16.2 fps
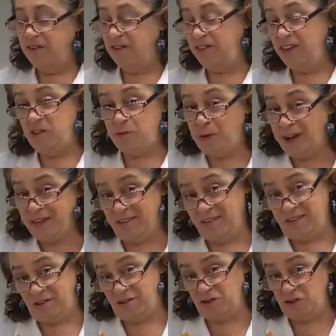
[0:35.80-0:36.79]
So these
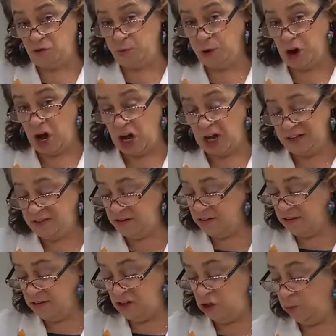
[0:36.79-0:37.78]
pretzels are super hot.
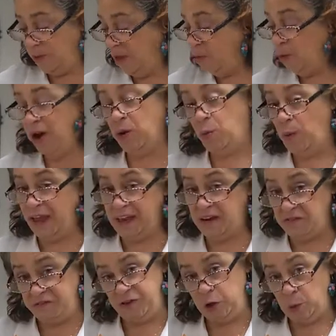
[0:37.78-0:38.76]
You may want to
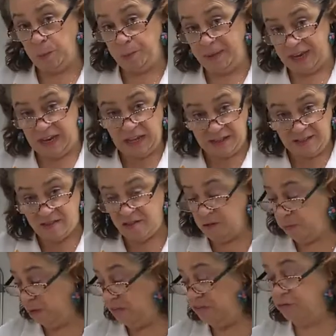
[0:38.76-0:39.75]
wait a few minutes
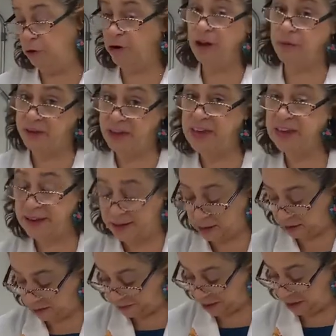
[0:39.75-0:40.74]
before you eat
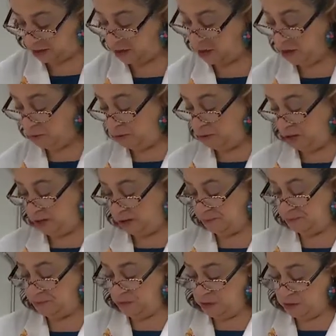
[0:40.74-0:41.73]
anything, but
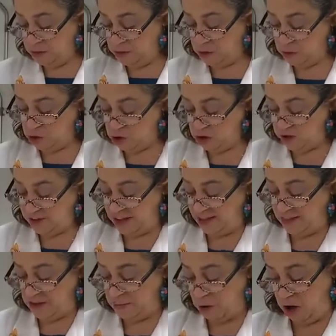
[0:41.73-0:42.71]
you should
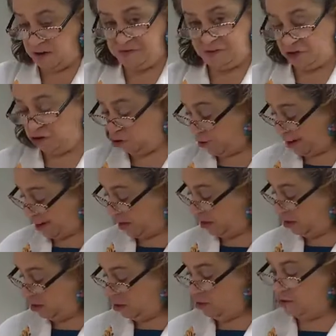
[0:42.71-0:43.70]
take them off the
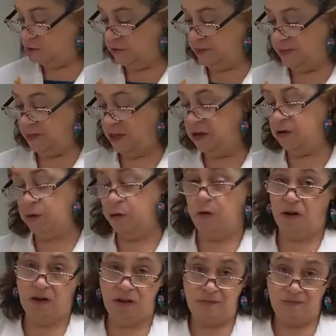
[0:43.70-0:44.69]
tray so that they
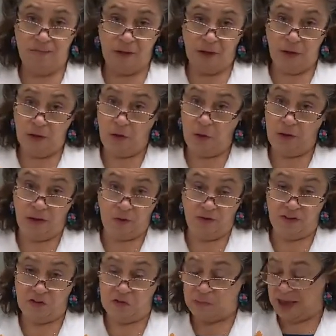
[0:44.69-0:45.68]
cool. You can
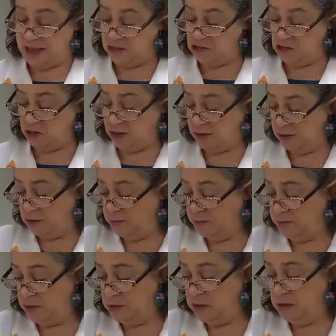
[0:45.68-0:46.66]
use a spatula.
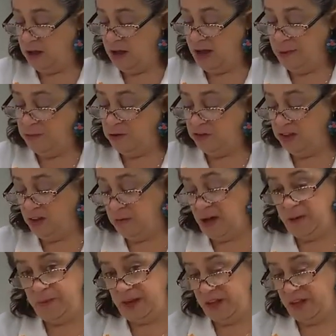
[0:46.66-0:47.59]
I'm using my